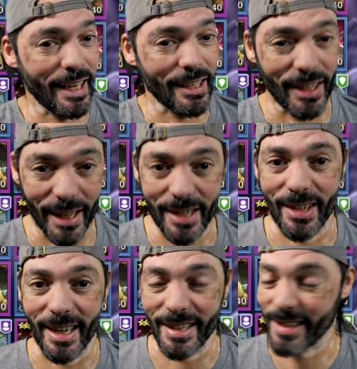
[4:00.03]
last
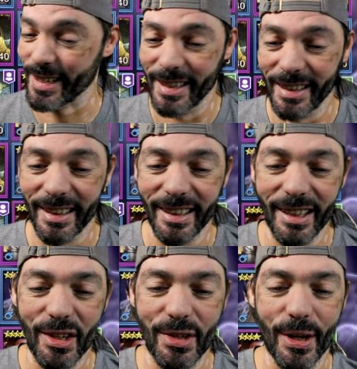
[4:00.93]
night.
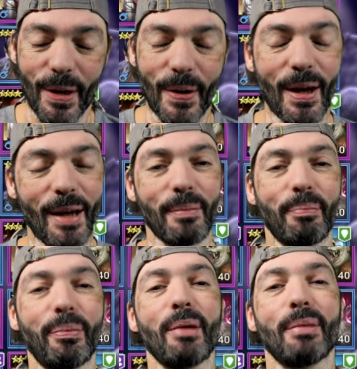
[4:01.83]
So,
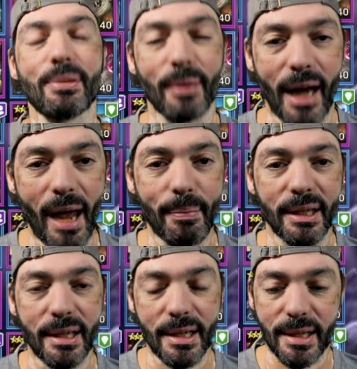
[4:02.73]
pretty much what
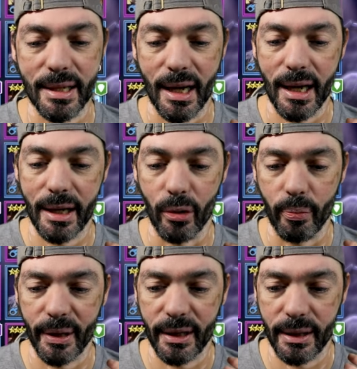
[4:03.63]
happened is I
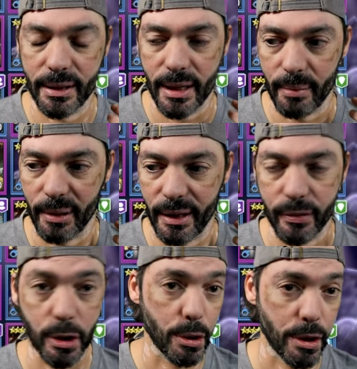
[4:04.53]
opened, I believe,
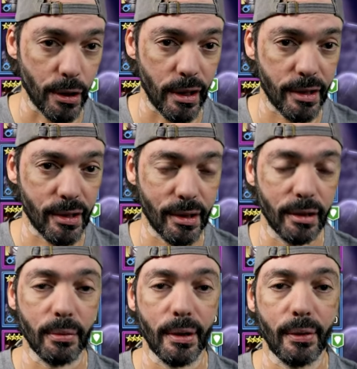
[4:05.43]
2 shards
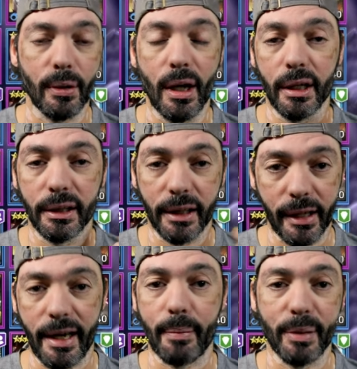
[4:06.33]
in a row and I
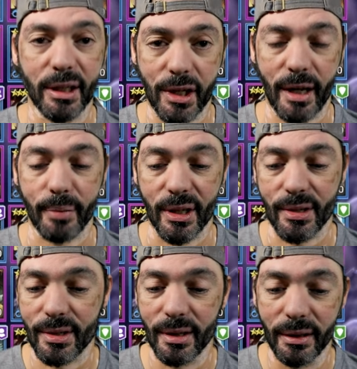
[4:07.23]
got epic
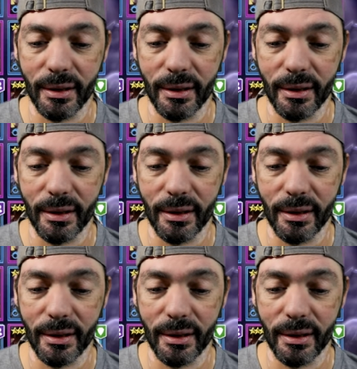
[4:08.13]
champions.